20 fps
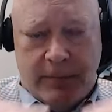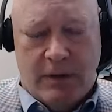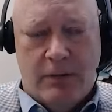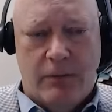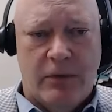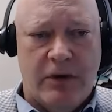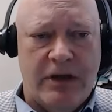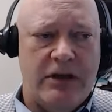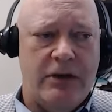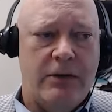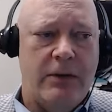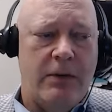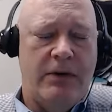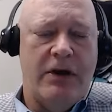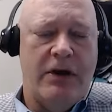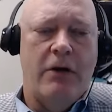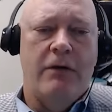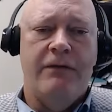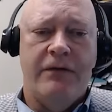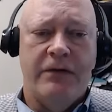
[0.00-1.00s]
when you
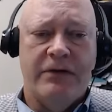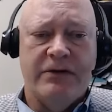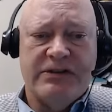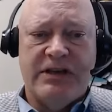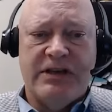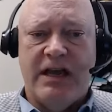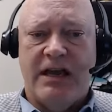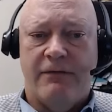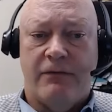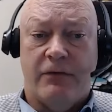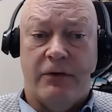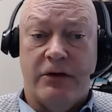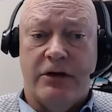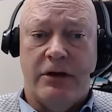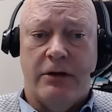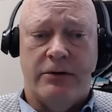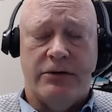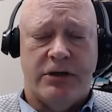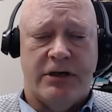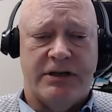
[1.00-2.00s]
don't feel safe or you
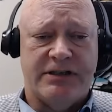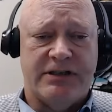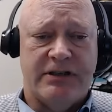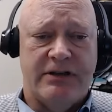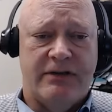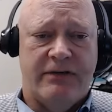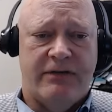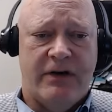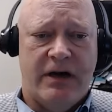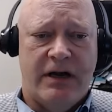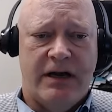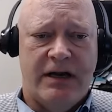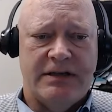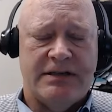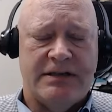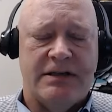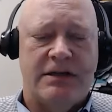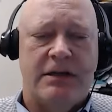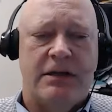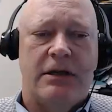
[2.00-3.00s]
don't trust the
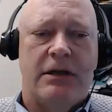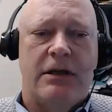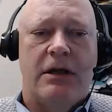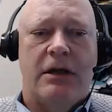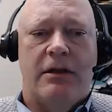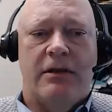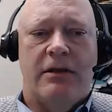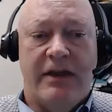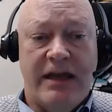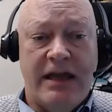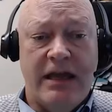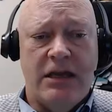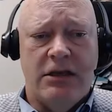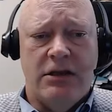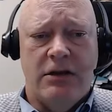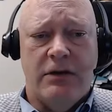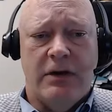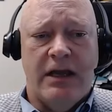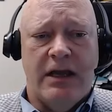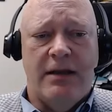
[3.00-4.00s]
device, then
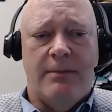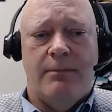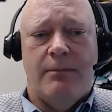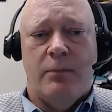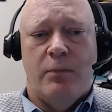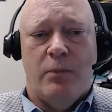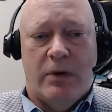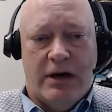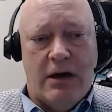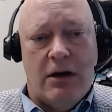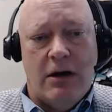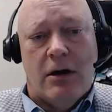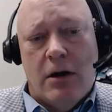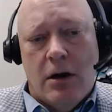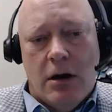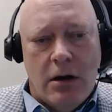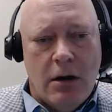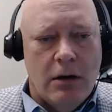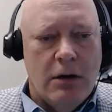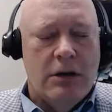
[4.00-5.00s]
you get what I'll
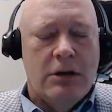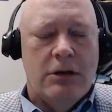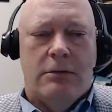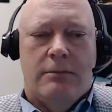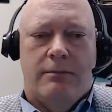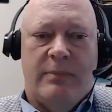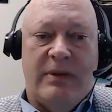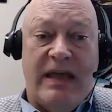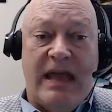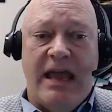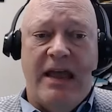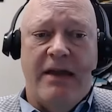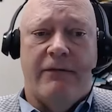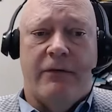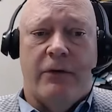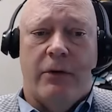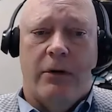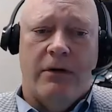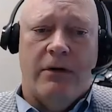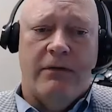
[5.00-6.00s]
call
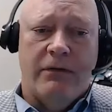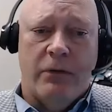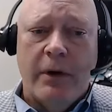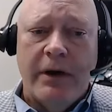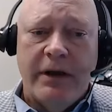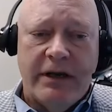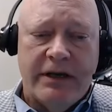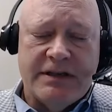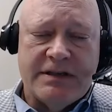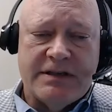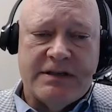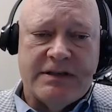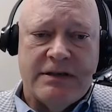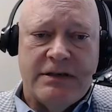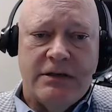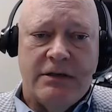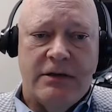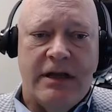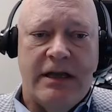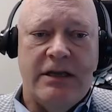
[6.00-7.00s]
behavioral avoidance.
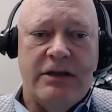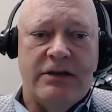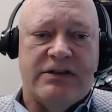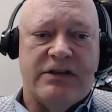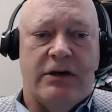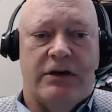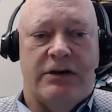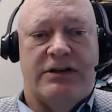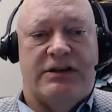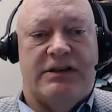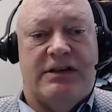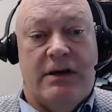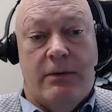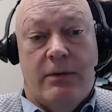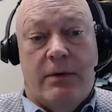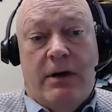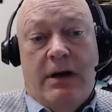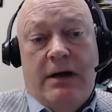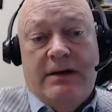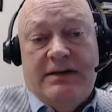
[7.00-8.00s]
Then you start to say,
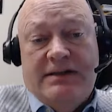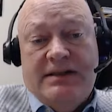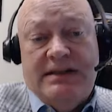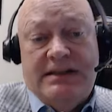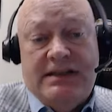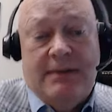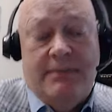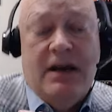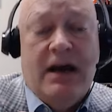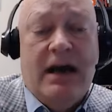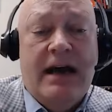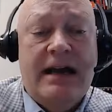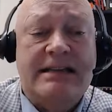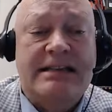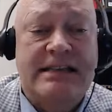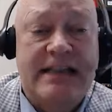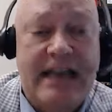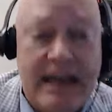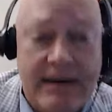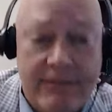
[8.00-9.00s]
well, since I'm not
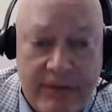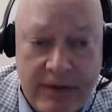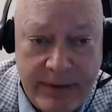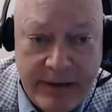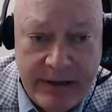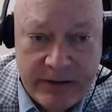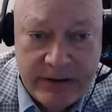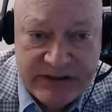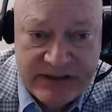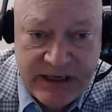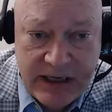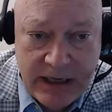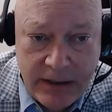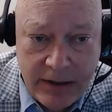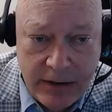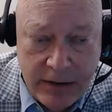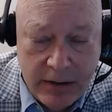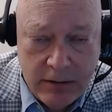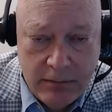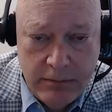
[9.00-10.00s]
safe, I better stay
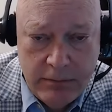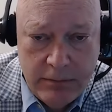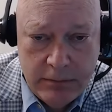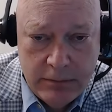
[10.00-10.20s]
home.